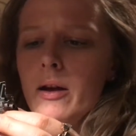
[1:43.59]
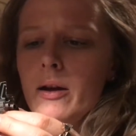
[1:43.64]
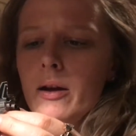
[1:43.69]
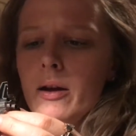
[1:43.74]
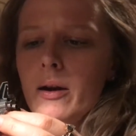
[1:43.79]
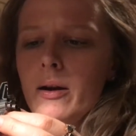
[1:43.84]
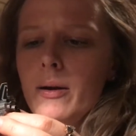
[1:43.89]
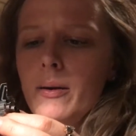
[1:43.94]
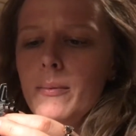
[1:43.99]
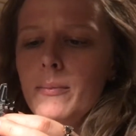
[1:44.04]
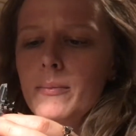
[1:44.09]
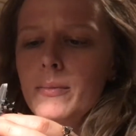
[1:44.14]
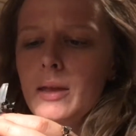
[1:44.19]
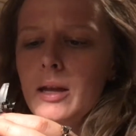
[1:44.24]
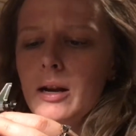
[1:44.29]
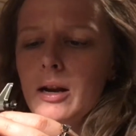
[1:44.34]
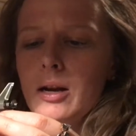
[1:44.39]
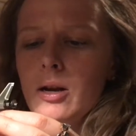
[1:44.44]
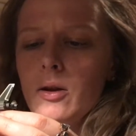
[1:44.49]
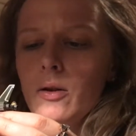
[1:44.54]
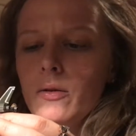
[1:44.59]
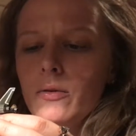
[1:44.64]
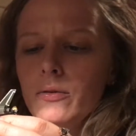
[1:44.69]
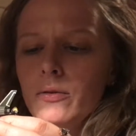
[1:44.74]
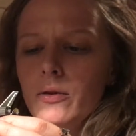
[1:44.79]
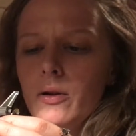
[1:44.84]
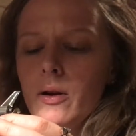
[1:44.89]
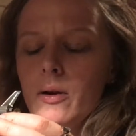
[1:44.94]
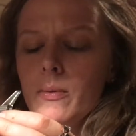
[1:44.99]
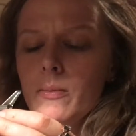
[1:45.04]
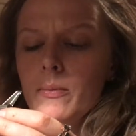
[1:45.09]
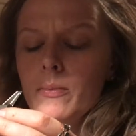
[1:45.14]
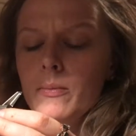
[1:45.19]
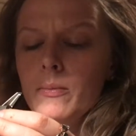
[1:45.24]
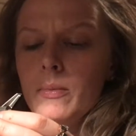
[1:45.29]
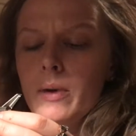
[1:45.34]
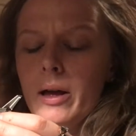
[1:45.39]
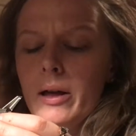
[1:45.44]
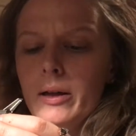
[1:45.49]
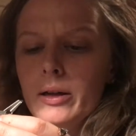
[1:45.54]
I know
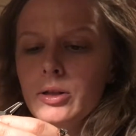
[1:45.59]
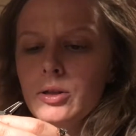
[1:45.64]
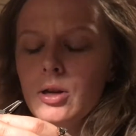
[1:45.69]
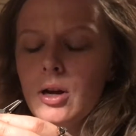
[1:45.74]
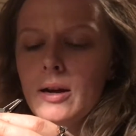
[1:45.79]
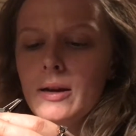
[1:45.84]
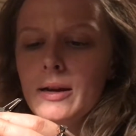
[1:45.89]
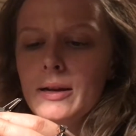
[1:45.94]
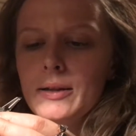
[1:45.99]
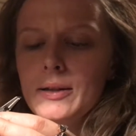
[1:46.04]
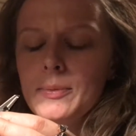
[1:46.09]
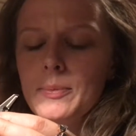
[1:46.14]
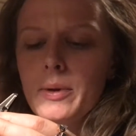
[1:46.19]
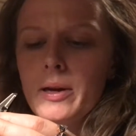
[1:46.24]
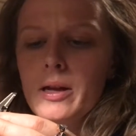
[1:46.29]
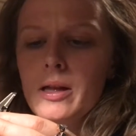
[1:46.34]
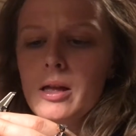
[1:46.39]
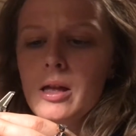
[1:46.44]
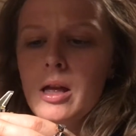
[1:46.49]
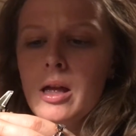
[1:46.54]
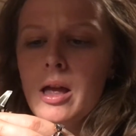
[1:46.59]
from electronics, but